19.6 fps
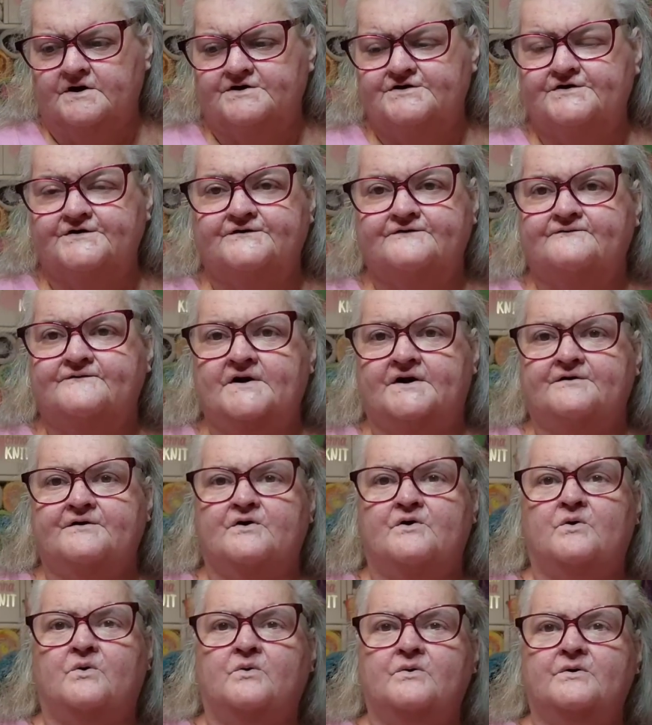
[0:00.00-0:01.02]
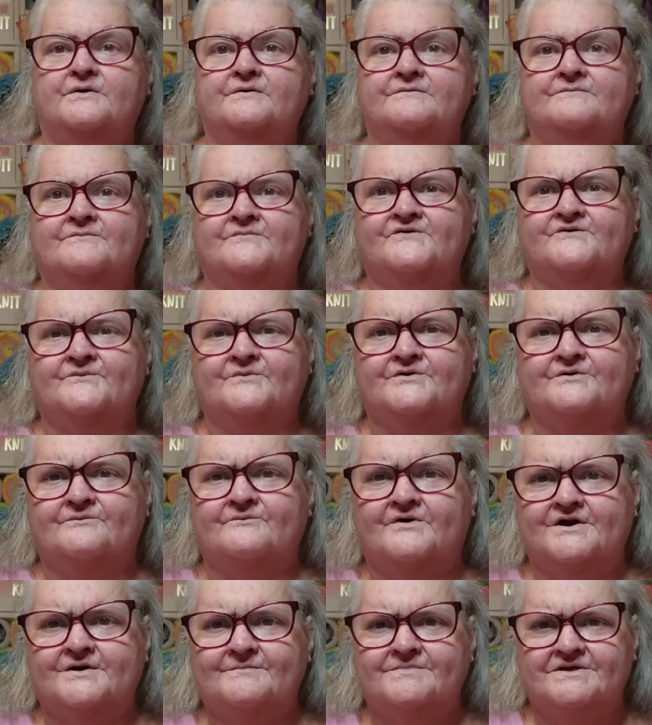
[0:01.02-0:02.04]
I just found a cord and was wondering
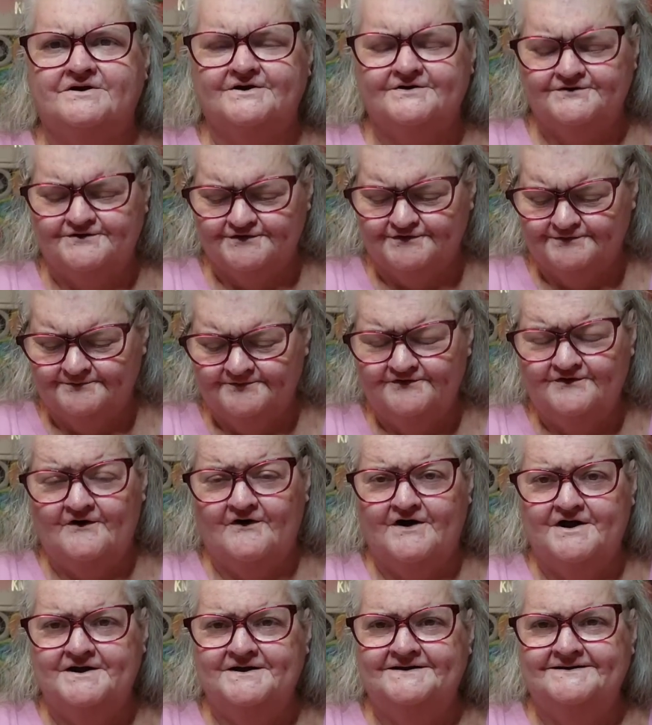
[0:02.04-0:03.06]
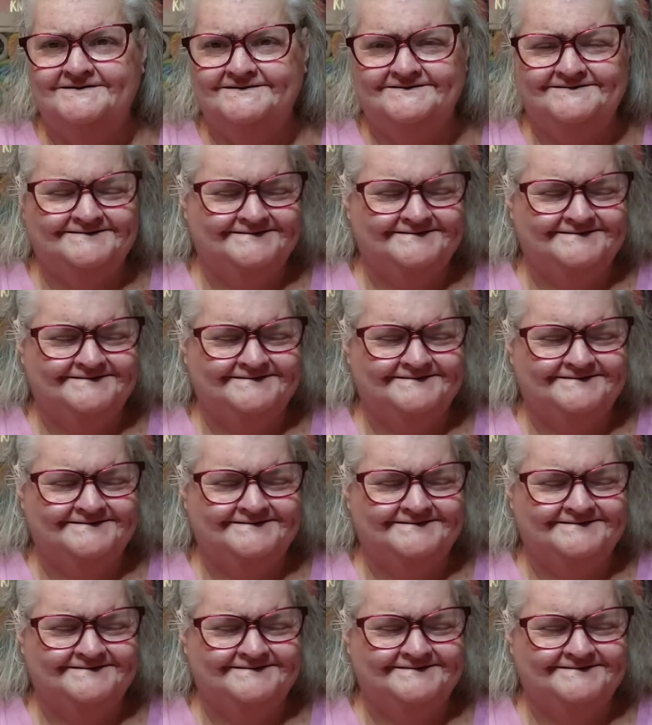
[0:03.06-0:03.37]
what it plugged to. Sorry.